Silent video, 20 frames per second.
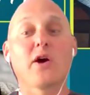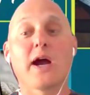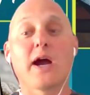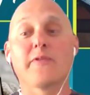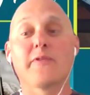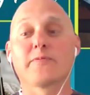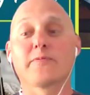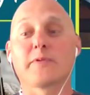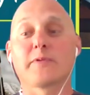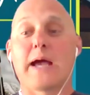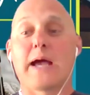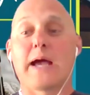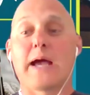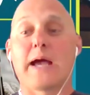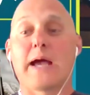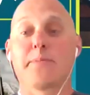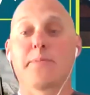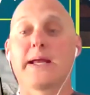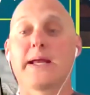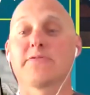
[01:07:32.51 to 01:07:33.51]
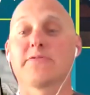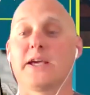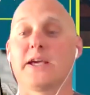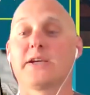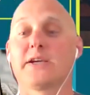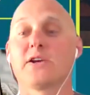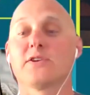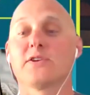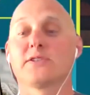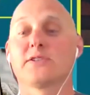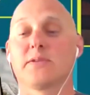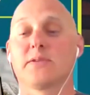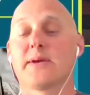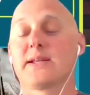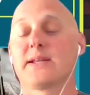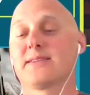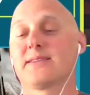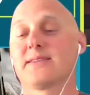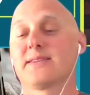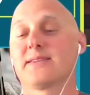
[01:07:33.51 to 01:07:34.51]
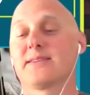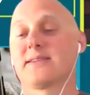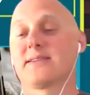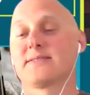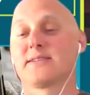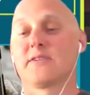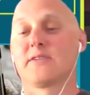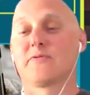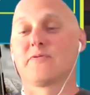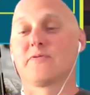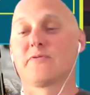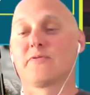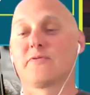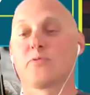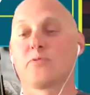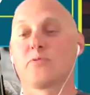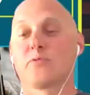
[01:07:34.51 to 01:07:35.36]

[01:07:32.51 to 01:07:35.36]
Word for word: I've had many failures and many things that have really